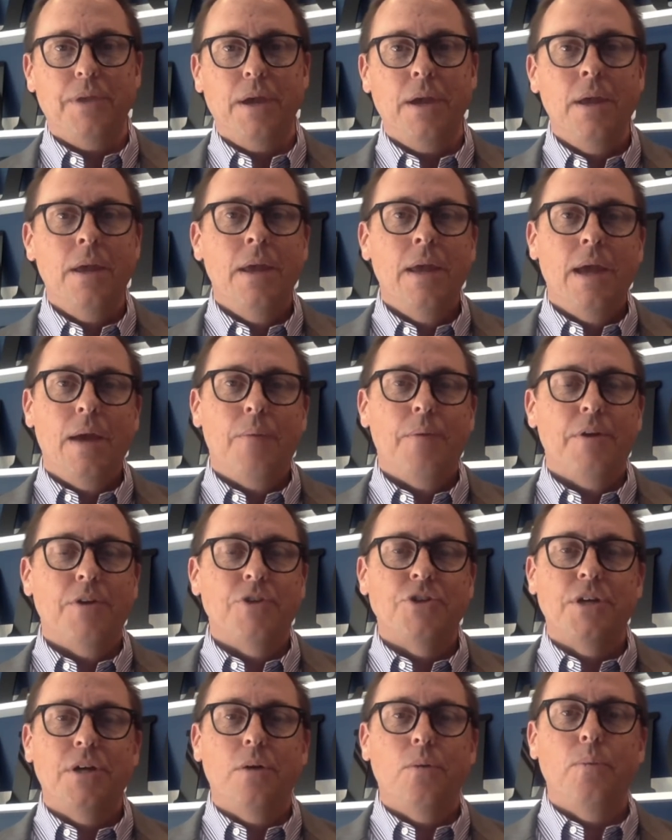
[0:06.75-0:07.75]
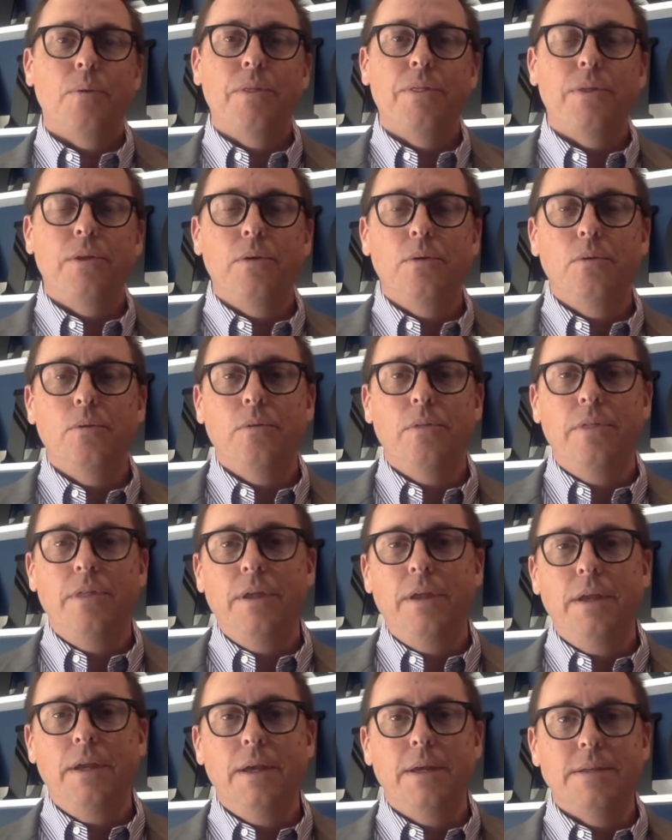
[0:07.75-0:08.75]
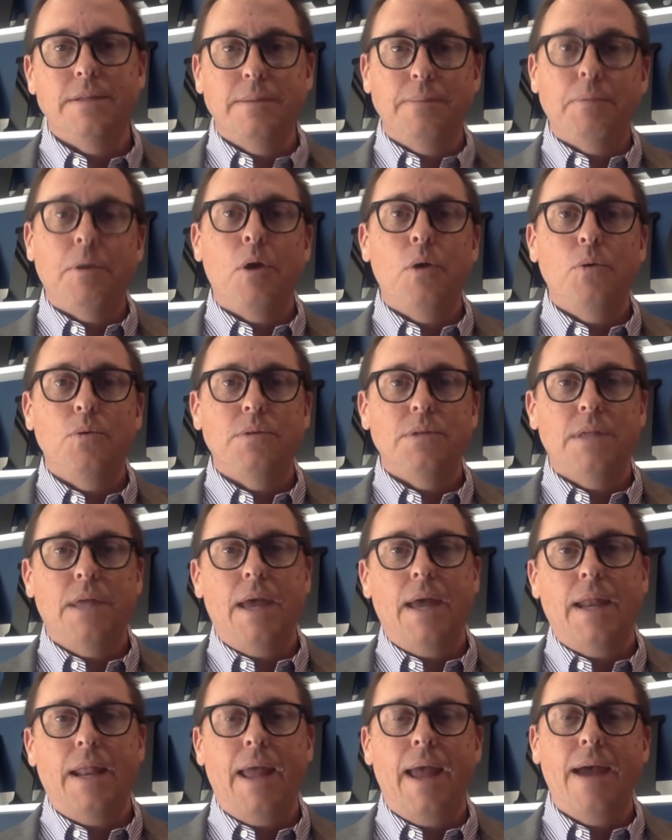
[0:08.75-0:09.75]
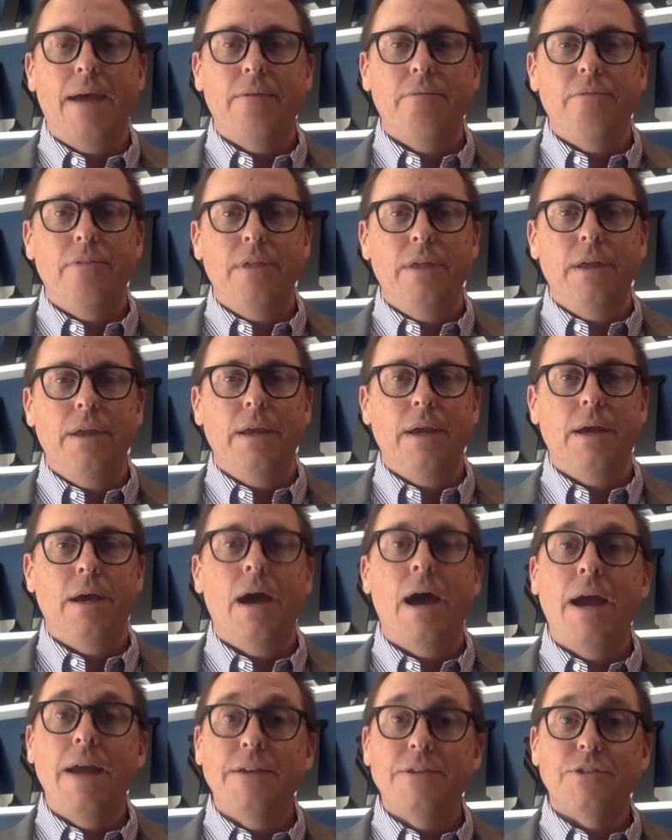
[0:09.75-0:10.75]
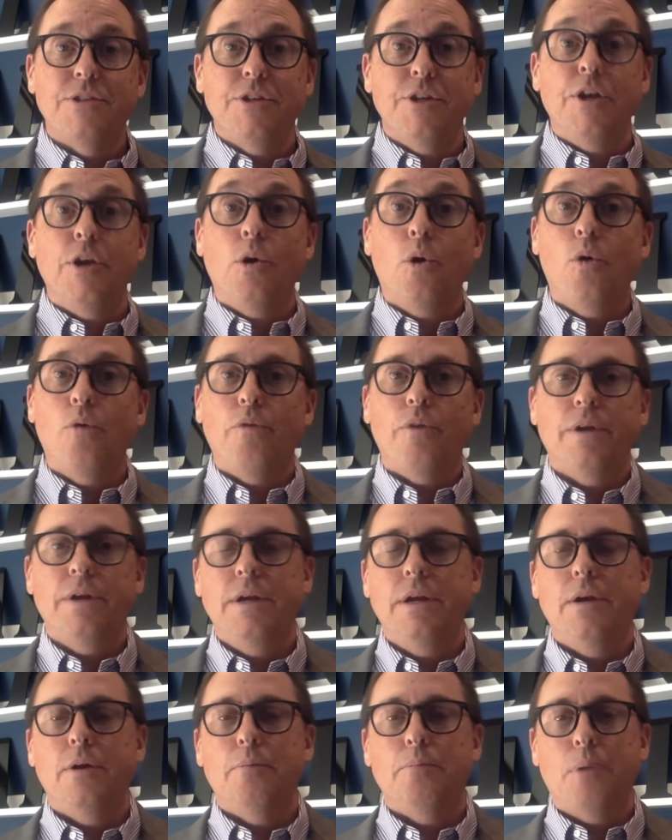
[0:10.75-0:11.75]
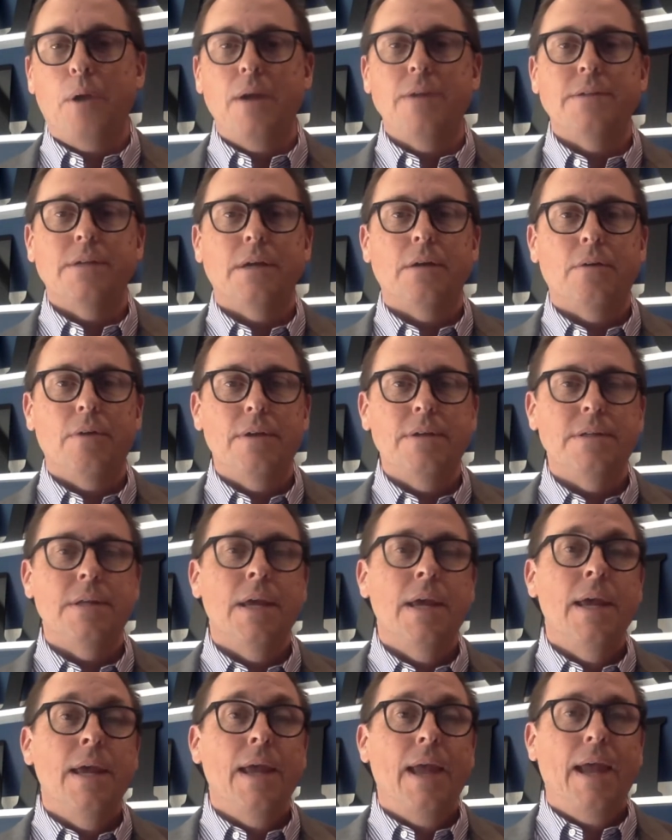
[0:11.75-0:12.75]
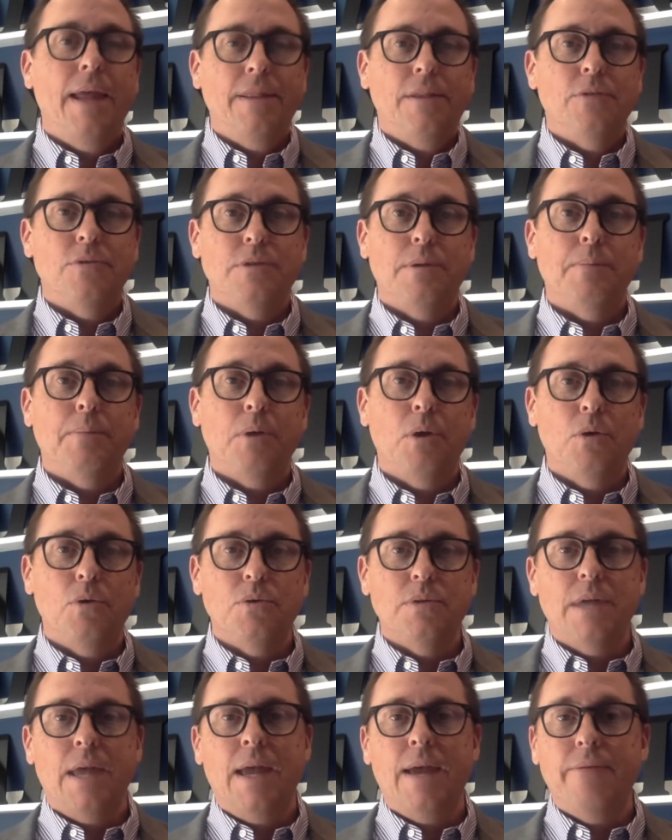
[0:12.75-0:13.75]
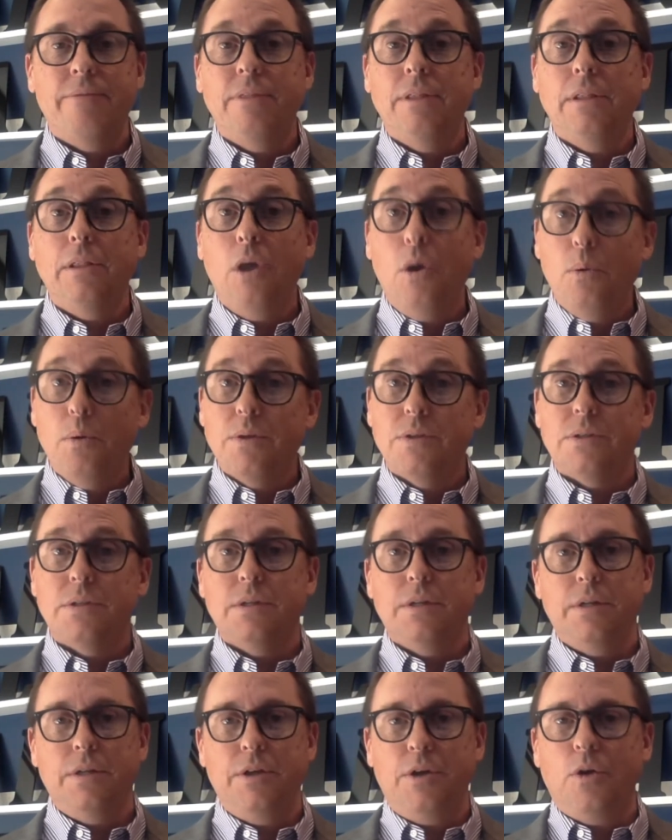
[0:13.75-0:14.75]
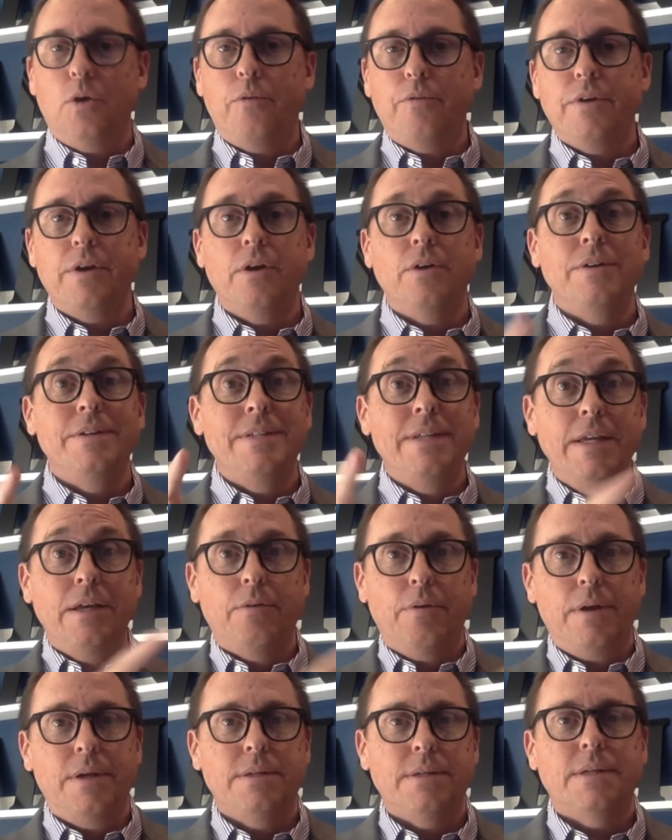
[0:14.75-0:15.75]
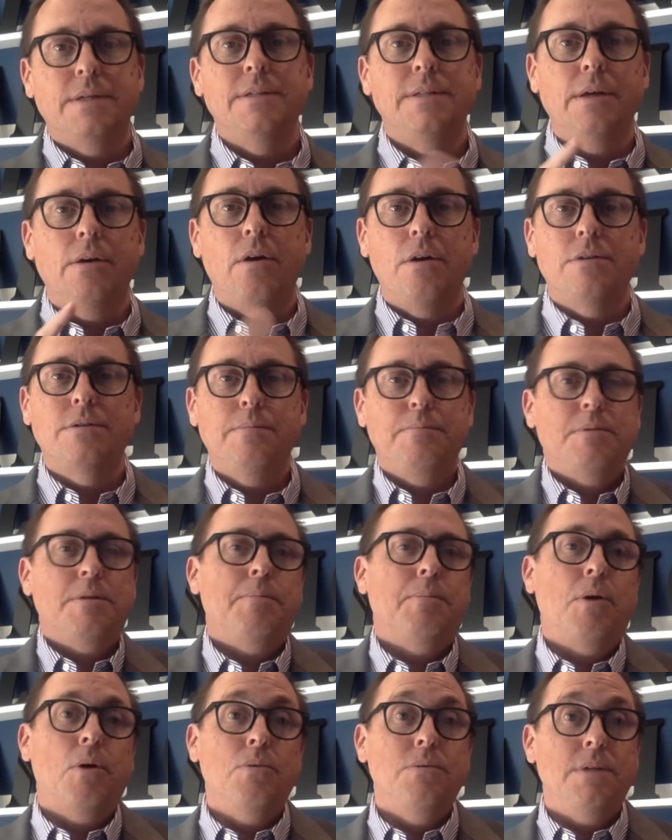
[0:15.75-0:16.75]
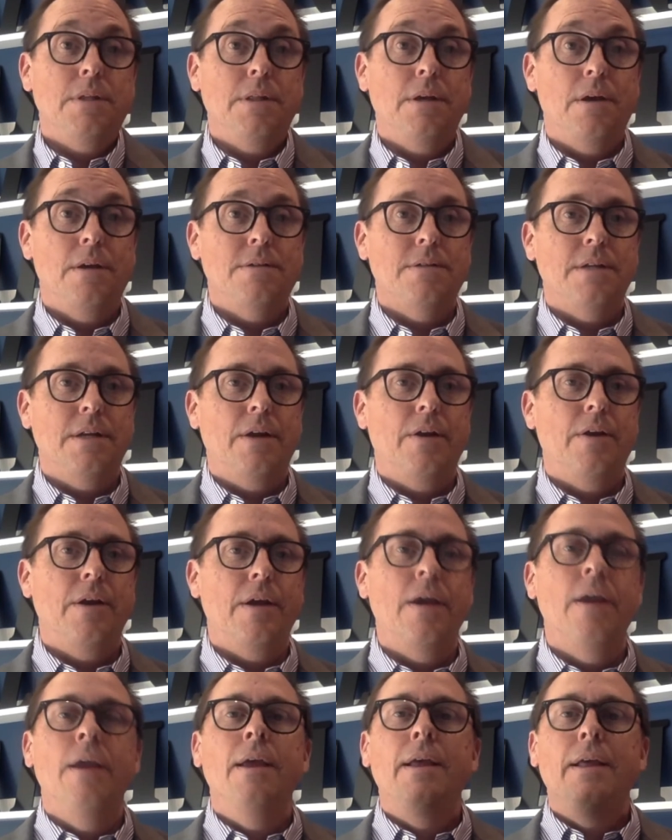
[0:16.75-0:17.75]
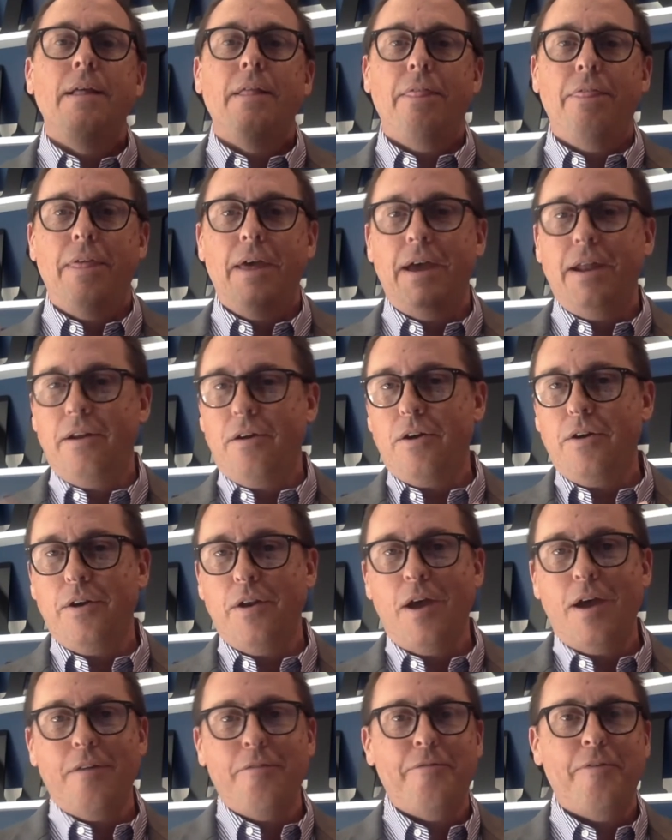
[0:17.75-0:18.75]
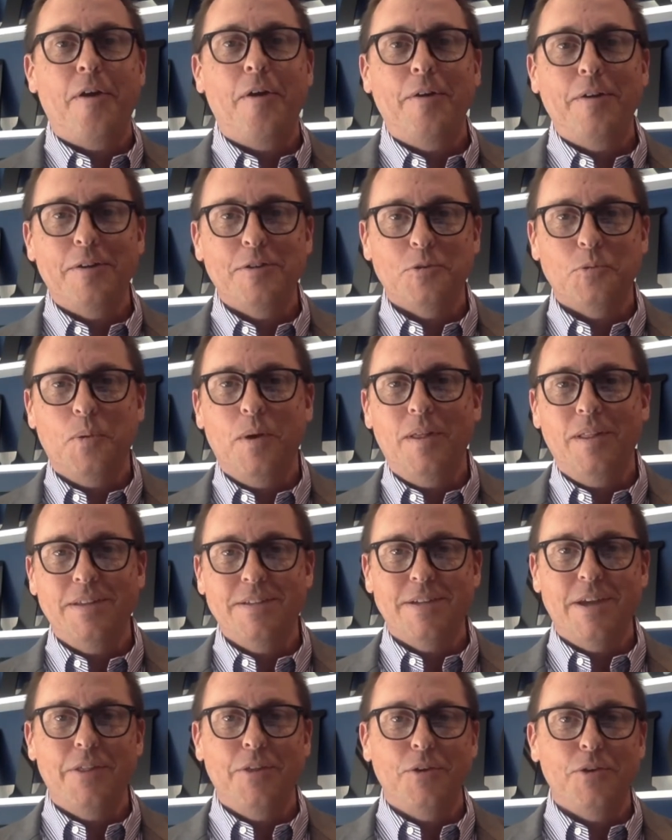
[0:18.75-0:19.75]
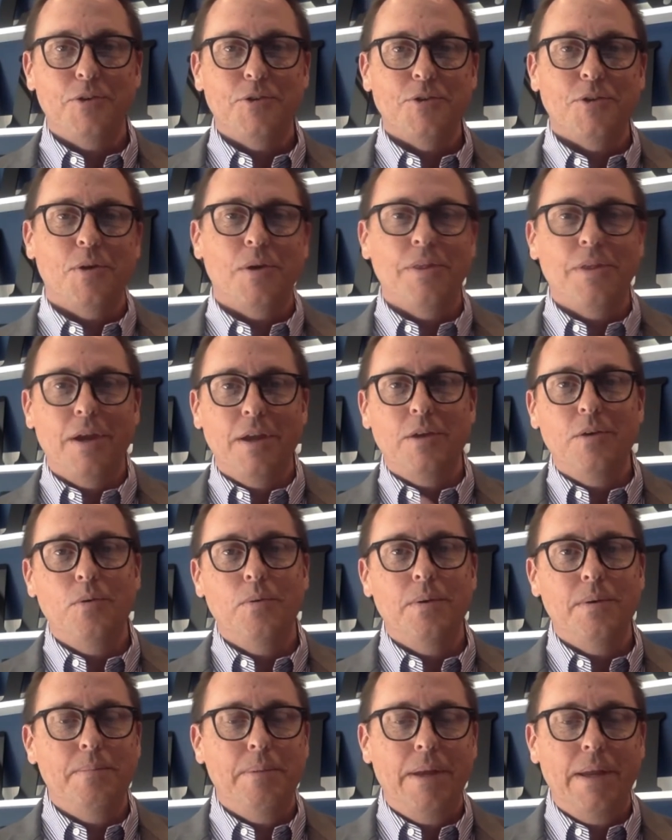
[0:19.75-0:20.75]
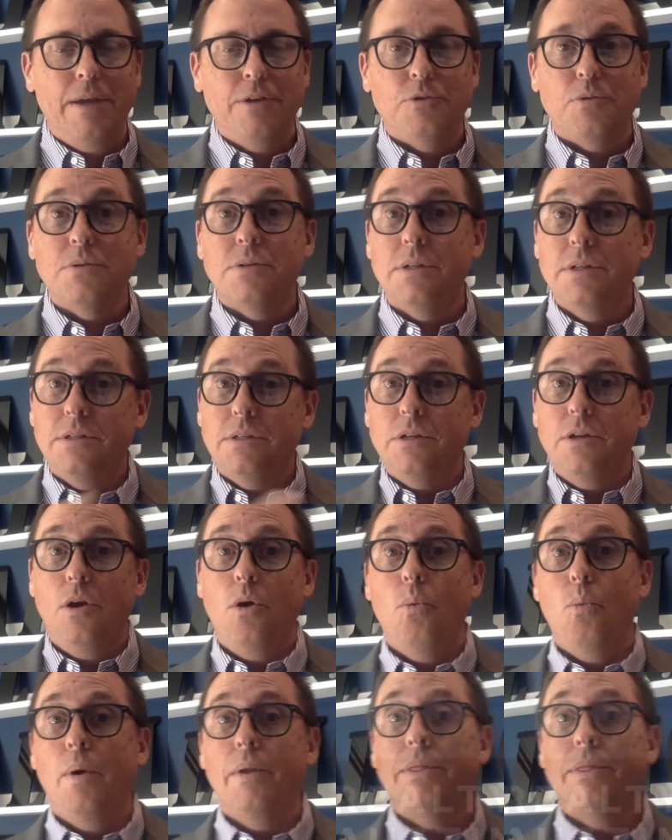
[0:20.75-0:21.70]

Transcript: I want to share with you the zip codes that have the highest year-over-year price increase and those zip codes that have the lowest year-over-year decrease, because there are some zip codes in the Austin area that are not faring as well as others, so I thought you would be interested to know what